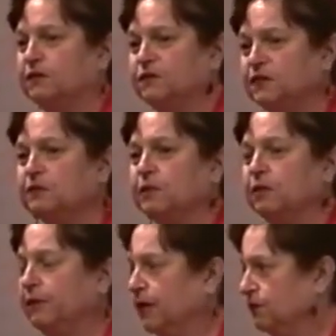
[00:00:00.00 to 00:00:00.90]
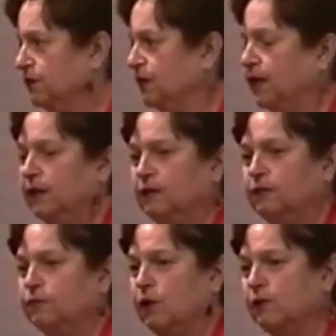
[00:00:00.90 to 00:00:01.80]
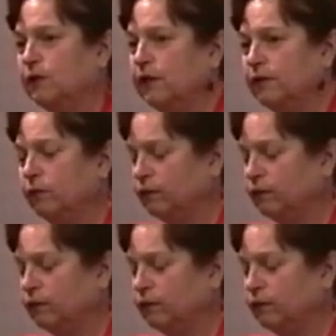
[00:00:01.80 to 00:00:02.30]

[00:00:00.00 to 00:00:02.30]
visible amounts, and probably